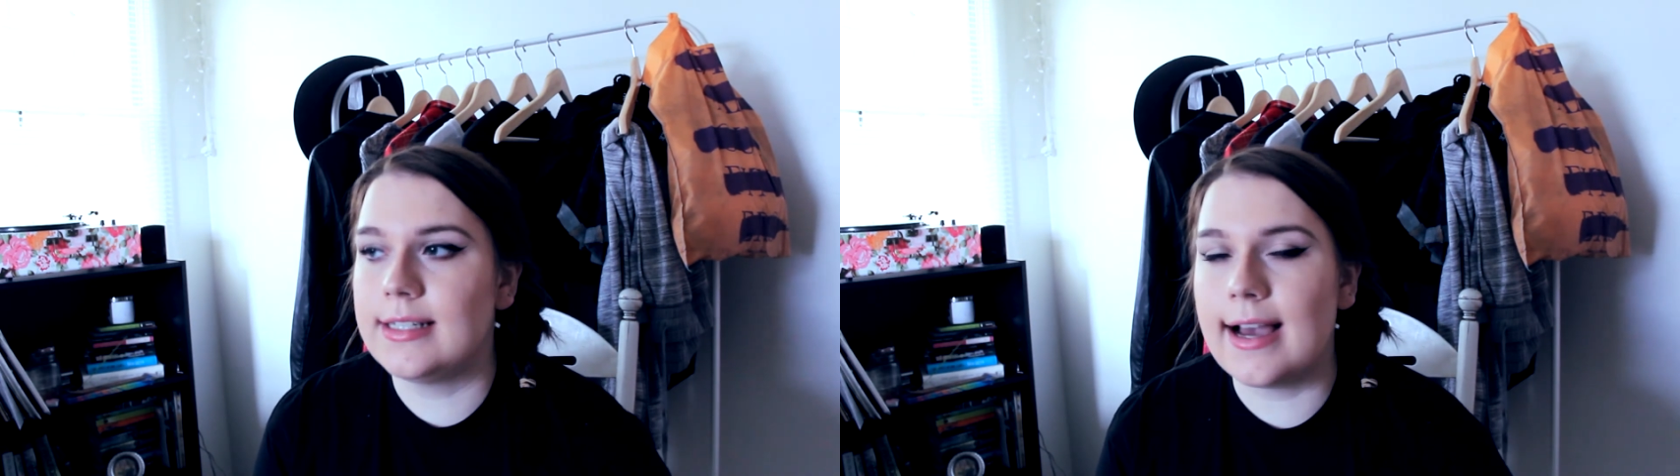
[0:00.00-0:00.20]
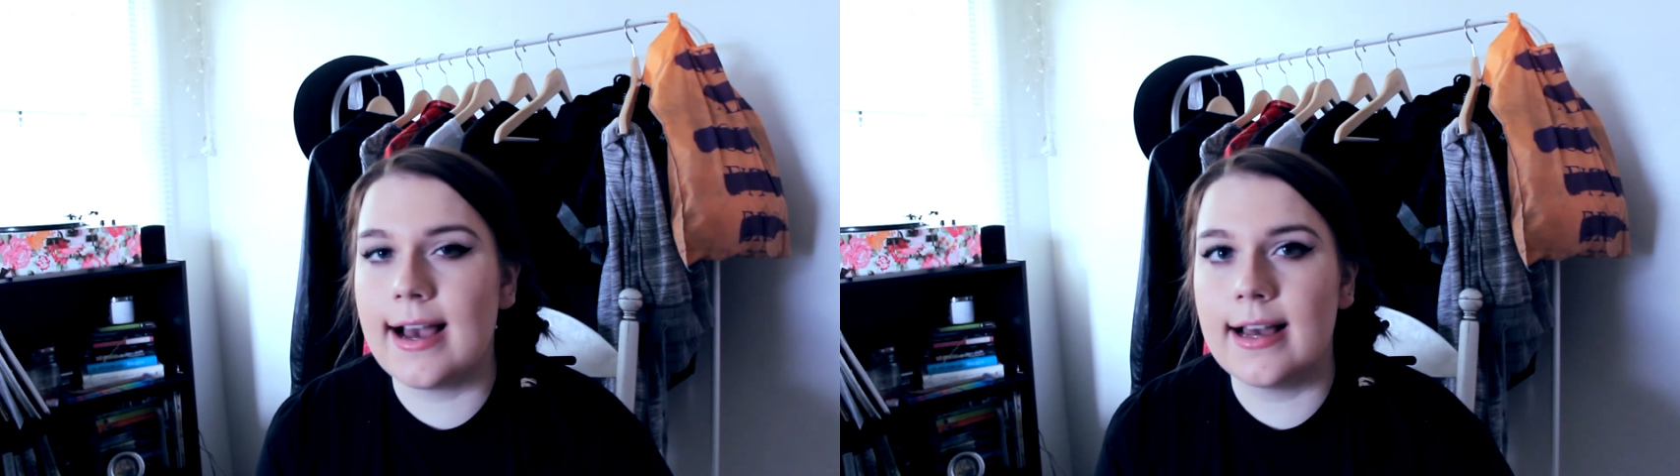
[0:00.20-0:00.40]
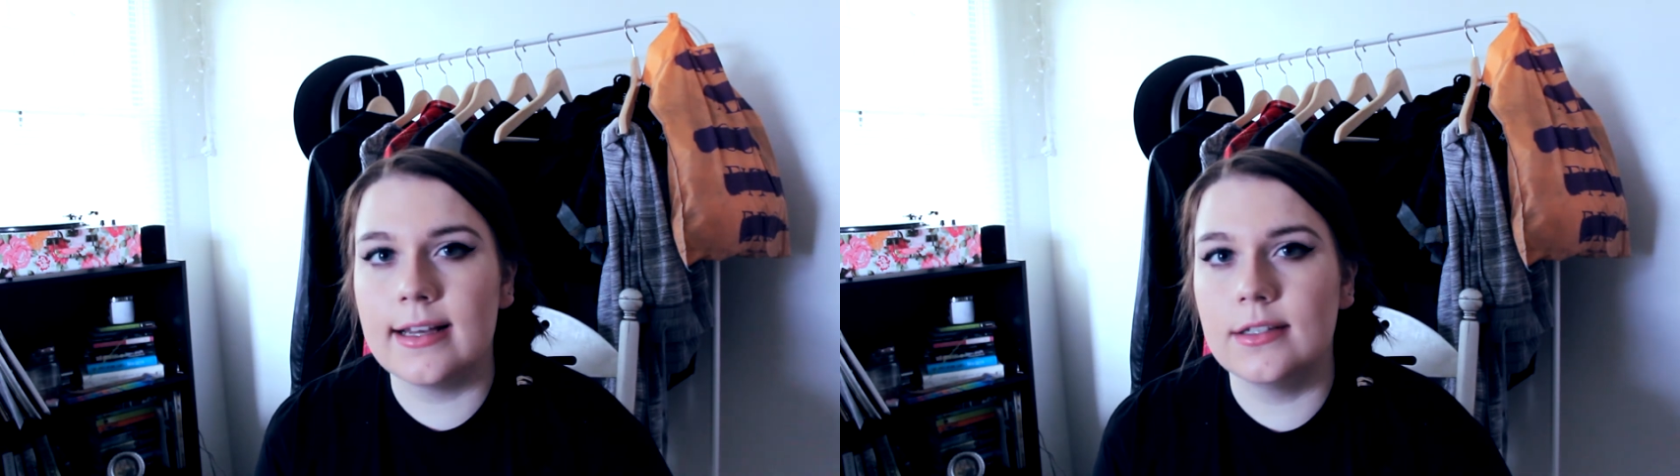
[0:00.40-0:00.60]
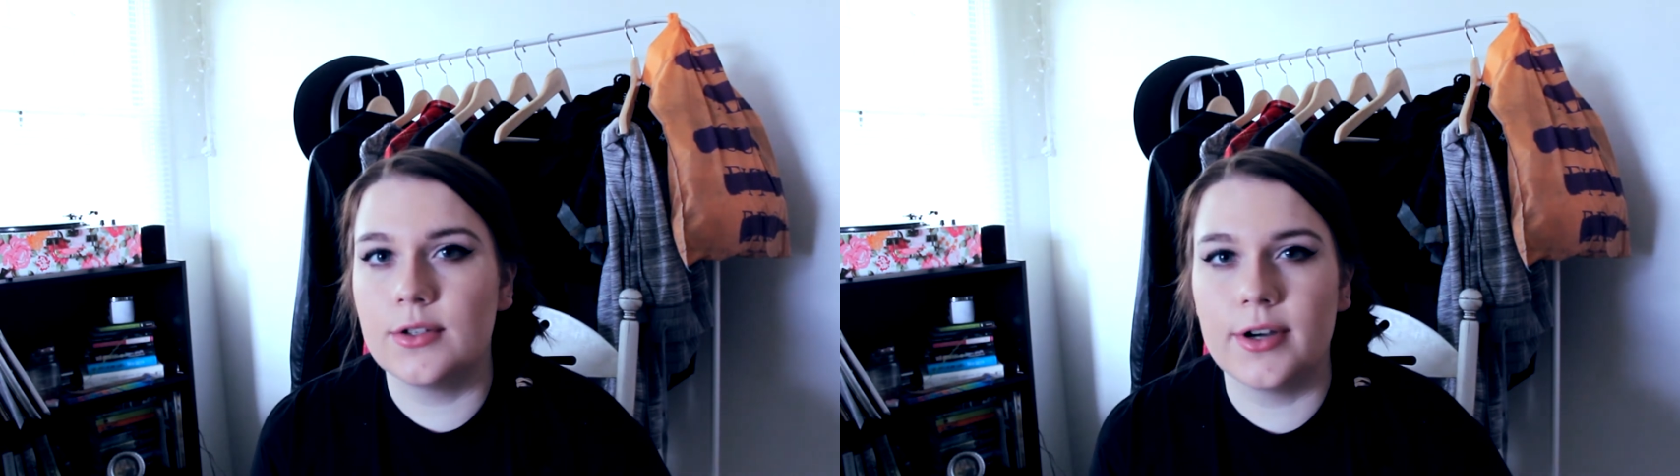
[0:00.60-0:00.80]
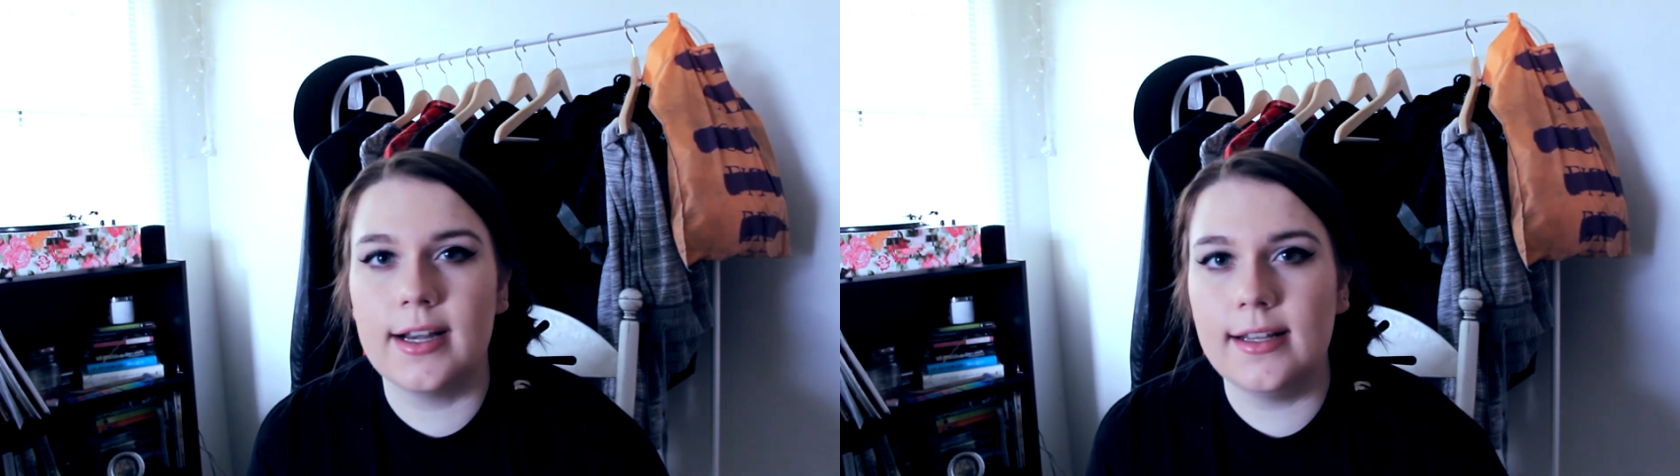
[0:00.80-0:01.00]
tags
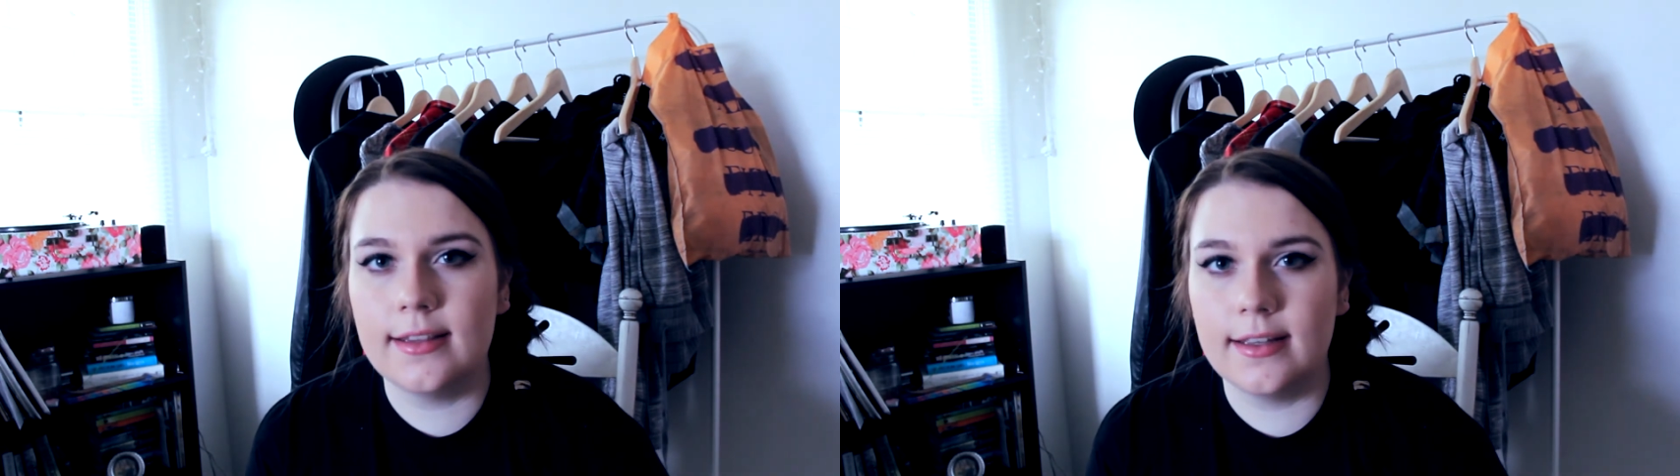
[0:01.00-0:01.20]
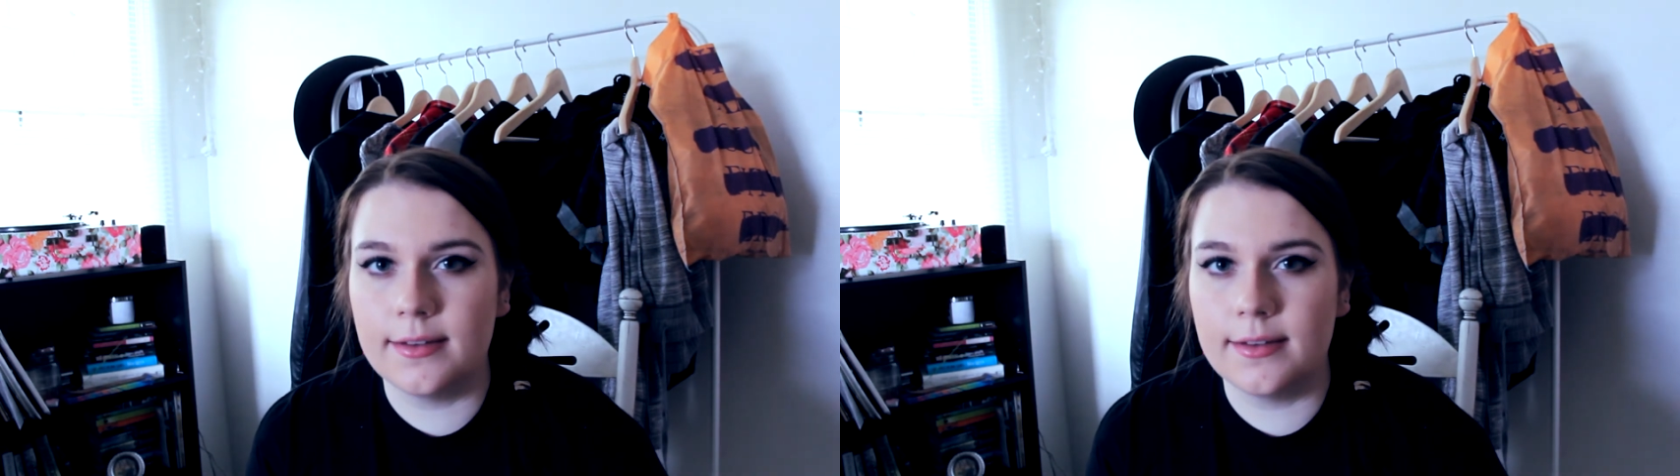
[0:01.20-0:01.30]
or anything